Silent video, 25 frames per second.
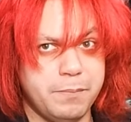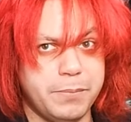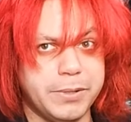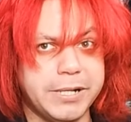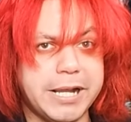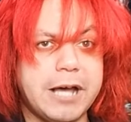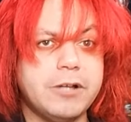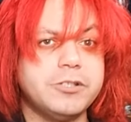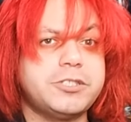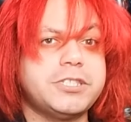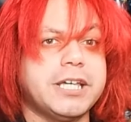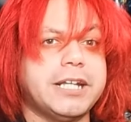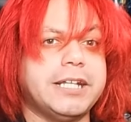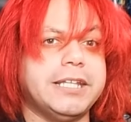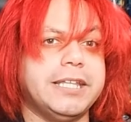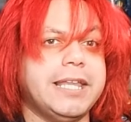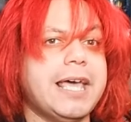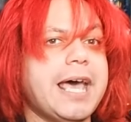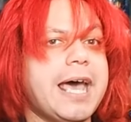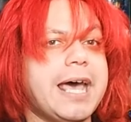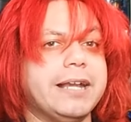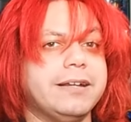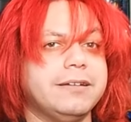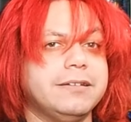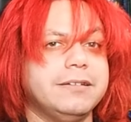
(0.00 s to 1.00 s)
But outside of
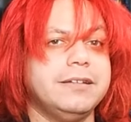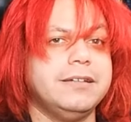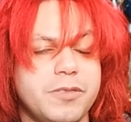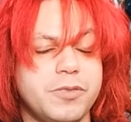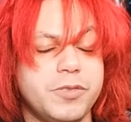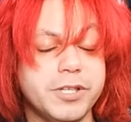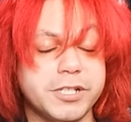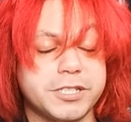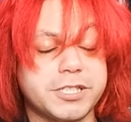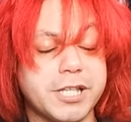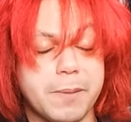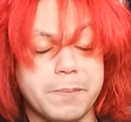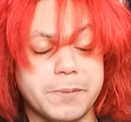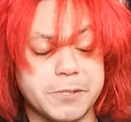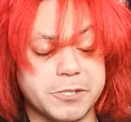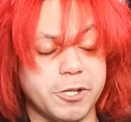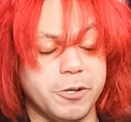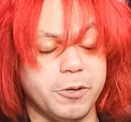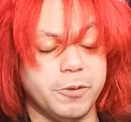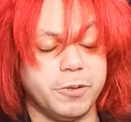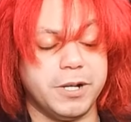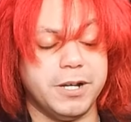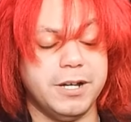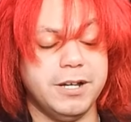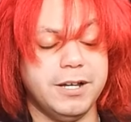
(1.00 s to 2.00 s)
that, this
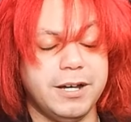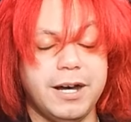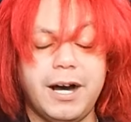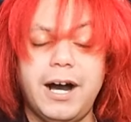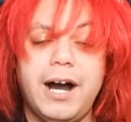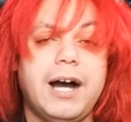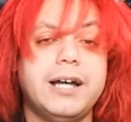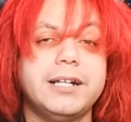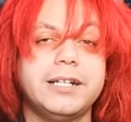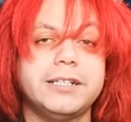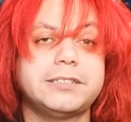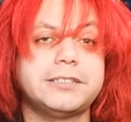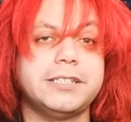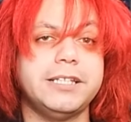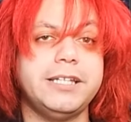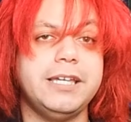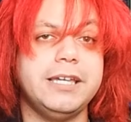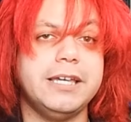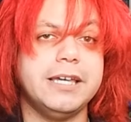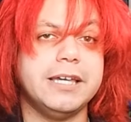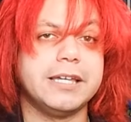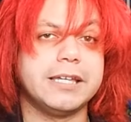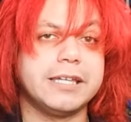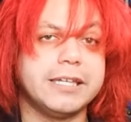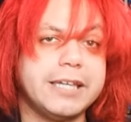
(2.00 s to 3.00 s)
episode
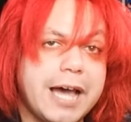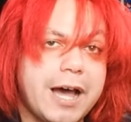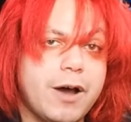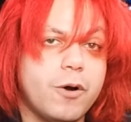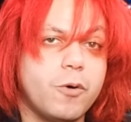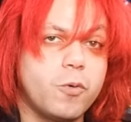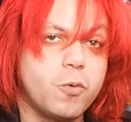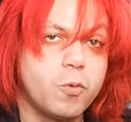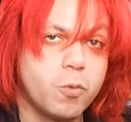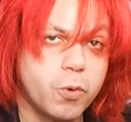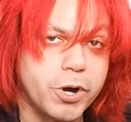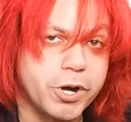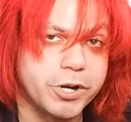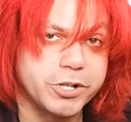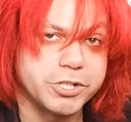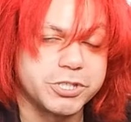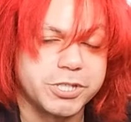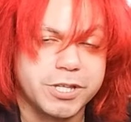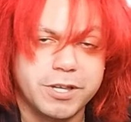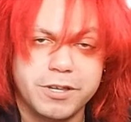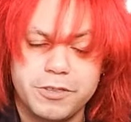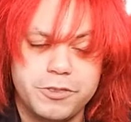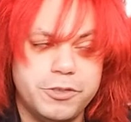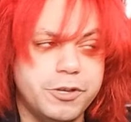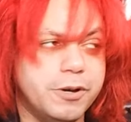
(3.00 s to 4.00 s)
honestly got
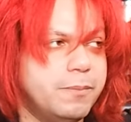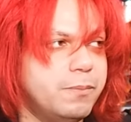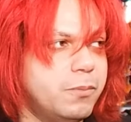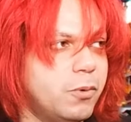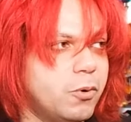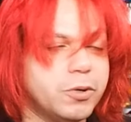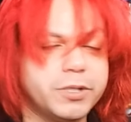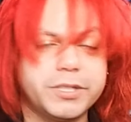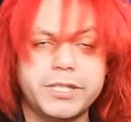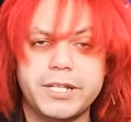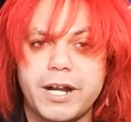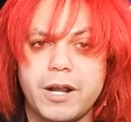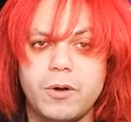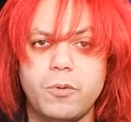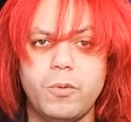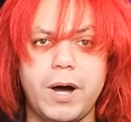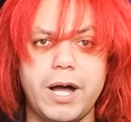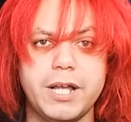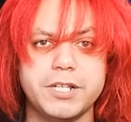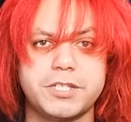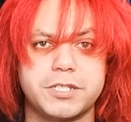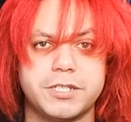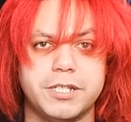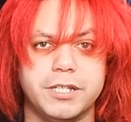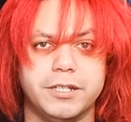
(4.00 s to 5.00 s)
worse the more that I
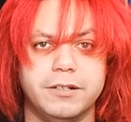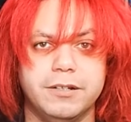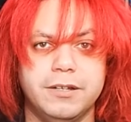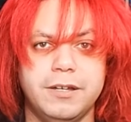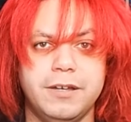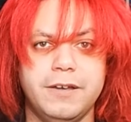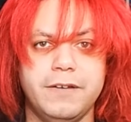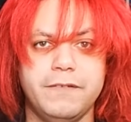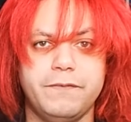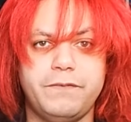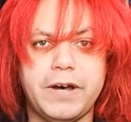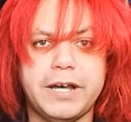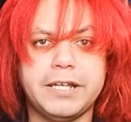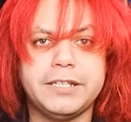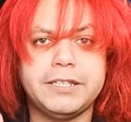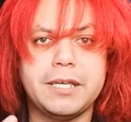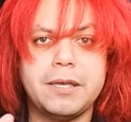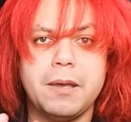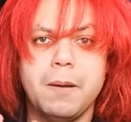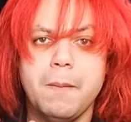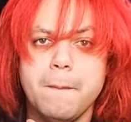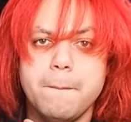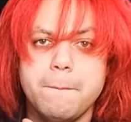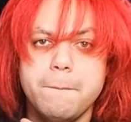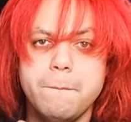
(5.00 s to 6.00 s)
watched it,
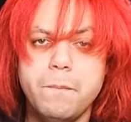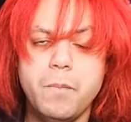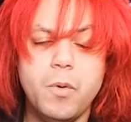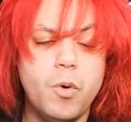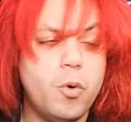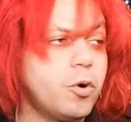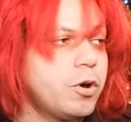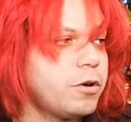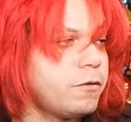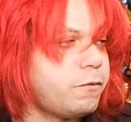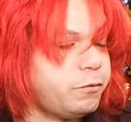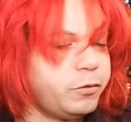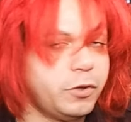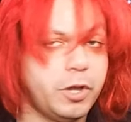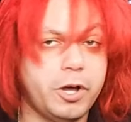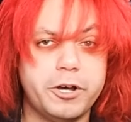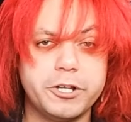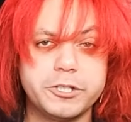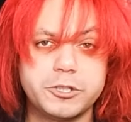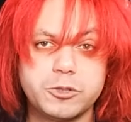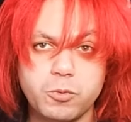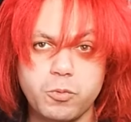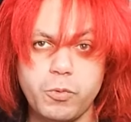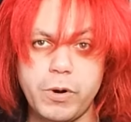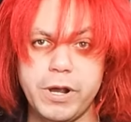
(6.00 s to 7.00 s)
finding more
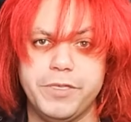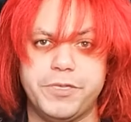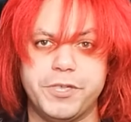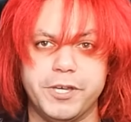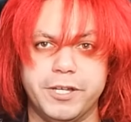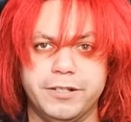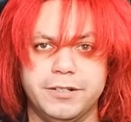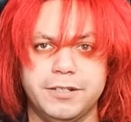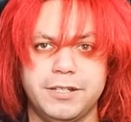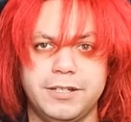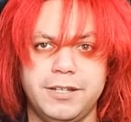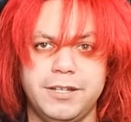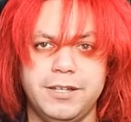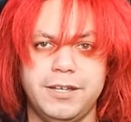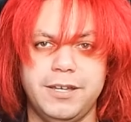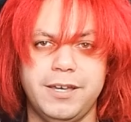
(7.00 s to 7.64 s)
flaws with it.